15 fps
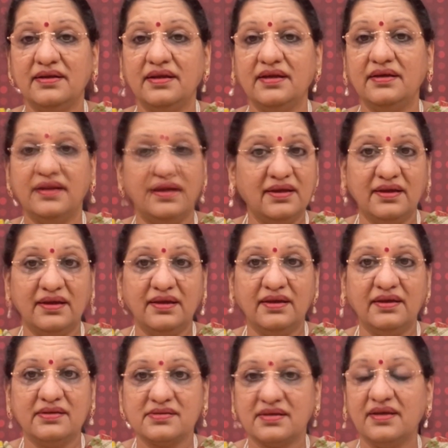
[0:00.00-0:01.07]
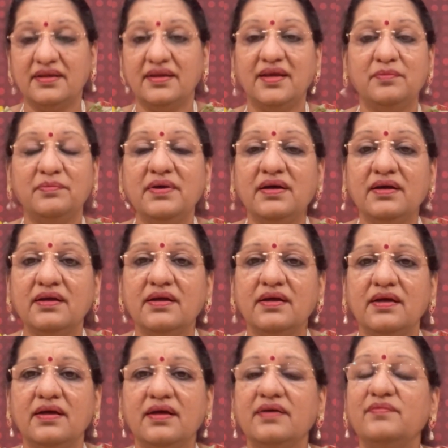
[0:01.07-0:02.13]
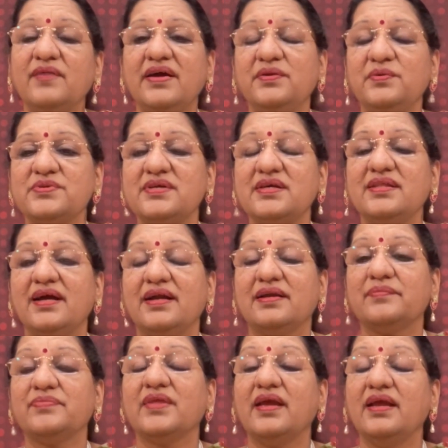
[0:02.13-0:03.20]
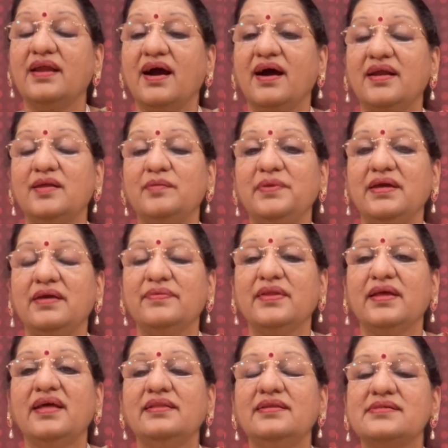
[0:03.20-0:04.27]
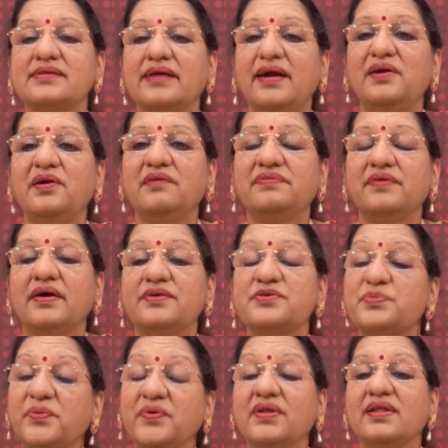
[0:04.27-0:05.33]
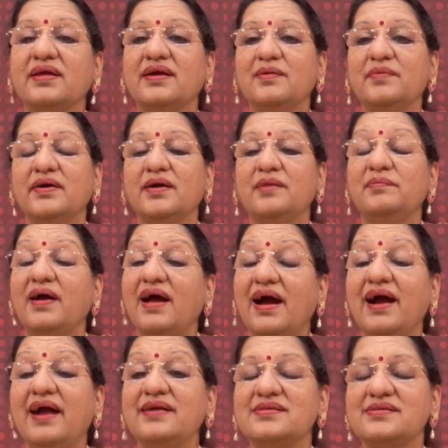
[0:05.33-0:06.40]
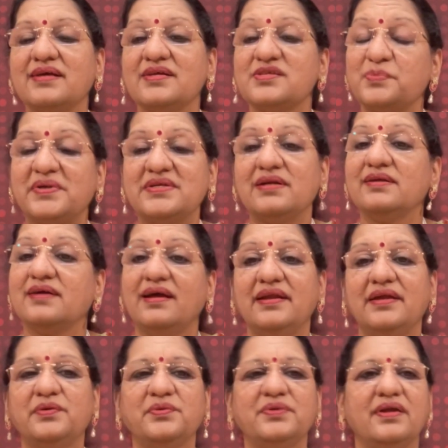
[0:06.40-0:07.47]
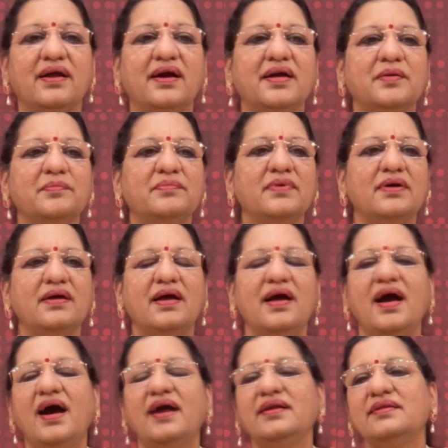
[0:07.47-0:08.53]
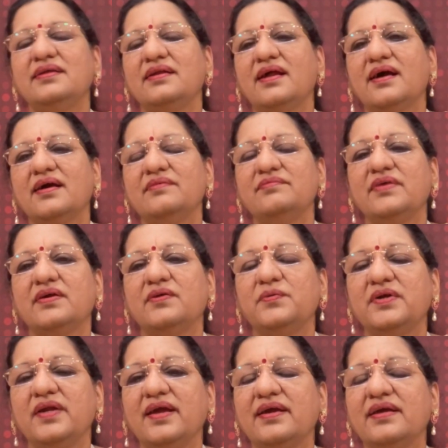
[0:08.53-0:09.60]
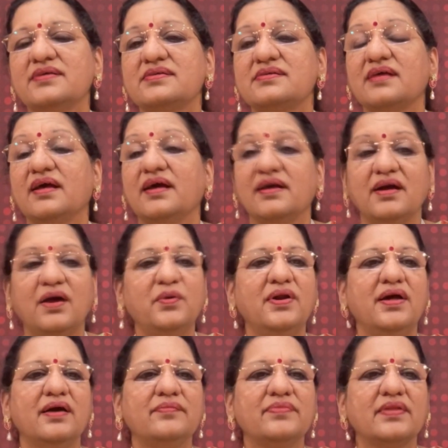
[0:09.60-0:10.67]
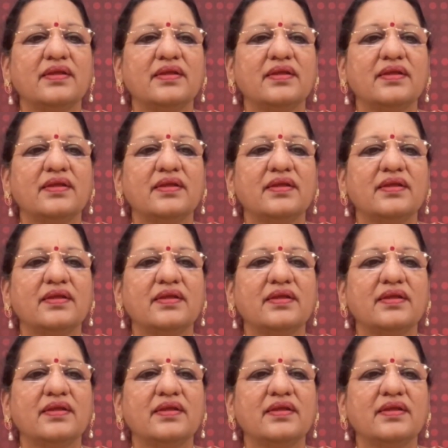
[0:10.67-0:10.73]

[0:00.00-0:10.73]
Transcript: ri sa ri ma. Where you see that in Arabi, this kind of Spurita Gamakam adds a special color to the ragam. Another ragam we could take is Gaula.